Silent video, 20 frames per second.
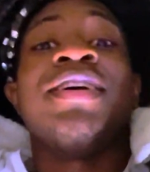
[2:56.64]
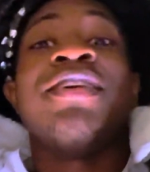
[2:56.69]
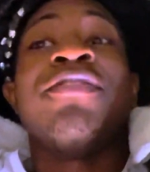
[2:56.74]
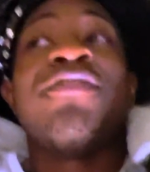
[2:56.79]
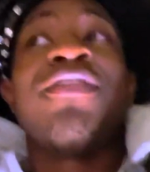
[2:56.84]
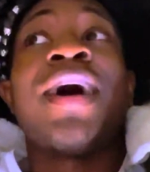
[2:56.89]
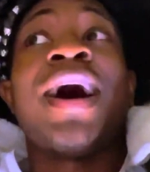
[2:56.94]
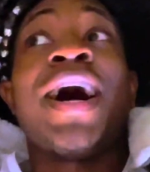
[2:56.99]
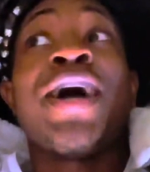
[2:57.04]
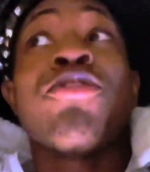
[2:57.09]

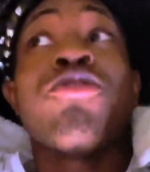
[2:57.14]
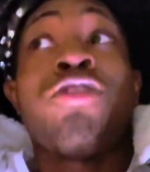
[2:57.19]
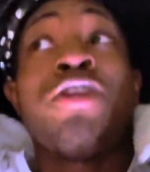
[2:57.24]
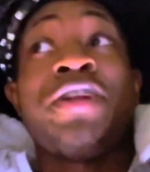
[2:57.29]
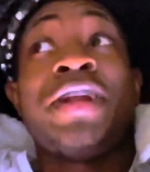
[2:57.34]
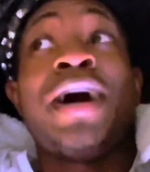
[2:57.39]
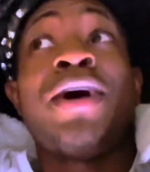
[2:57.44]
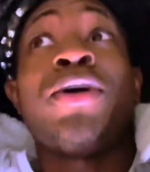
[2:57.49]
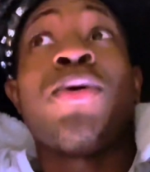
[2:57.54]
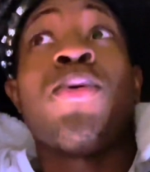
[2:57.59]
If I
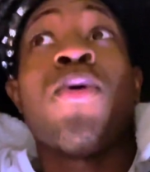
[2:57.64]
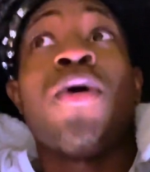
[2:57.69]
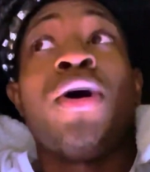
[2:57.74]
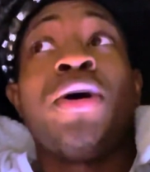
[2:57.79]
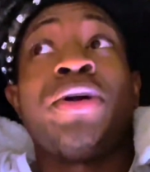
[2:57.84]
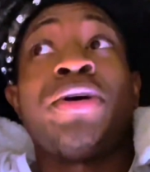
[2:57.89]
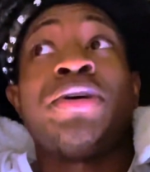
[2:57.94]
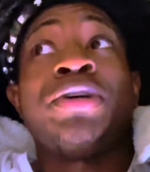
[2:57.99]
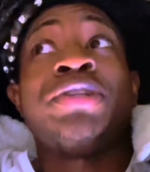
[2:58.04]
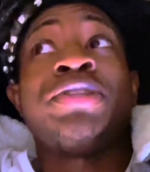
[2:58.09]
run out of
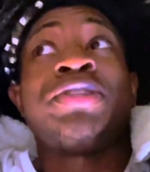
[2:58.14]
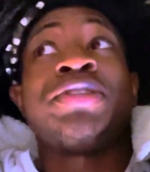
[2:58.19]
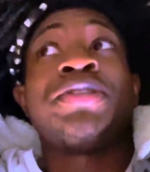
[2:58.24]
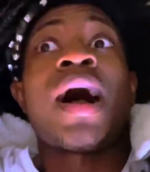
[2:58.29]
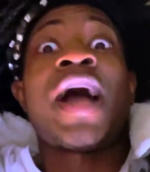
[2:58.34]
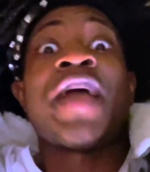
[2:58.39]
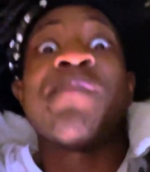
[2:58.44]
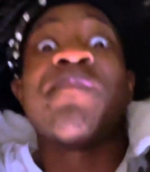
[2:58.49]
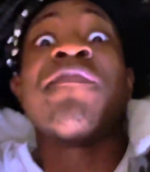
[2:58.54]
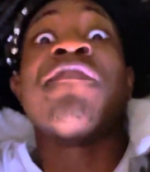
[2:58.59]
waters,
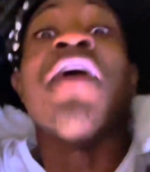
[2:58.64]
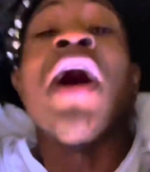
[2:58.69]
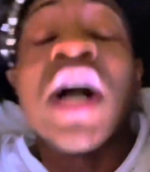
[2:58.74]
I'm